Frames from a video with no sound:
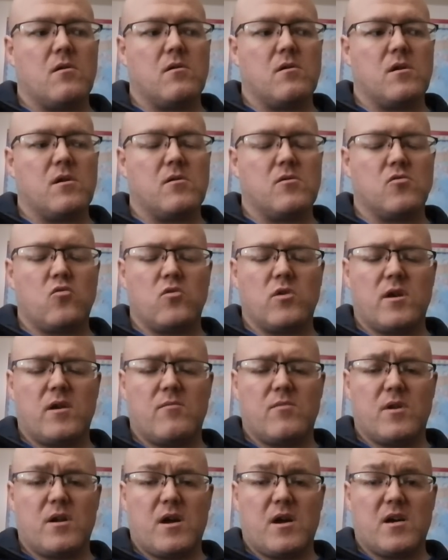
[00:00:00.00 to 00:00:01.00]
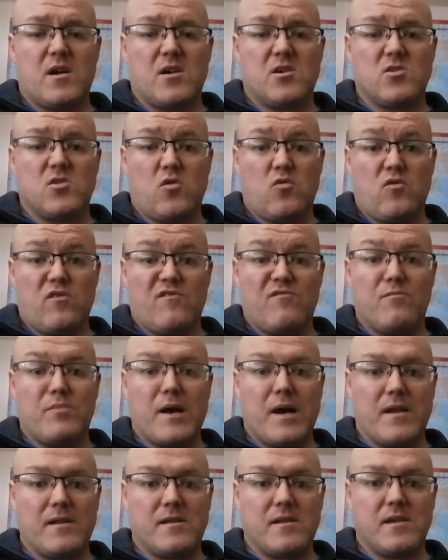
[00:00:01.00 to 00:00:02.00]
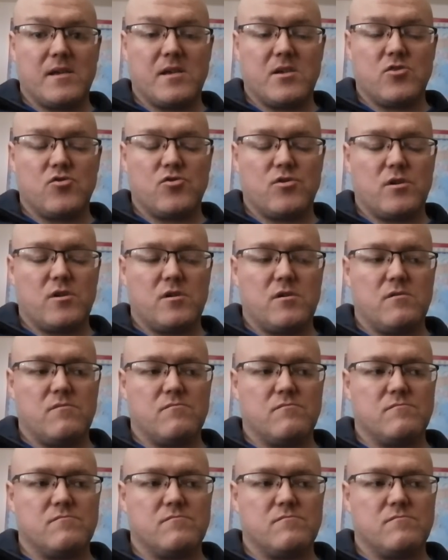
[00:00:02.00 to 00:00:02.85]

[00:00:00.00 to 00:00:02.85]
and don't get me wrong, I still have bad days, right?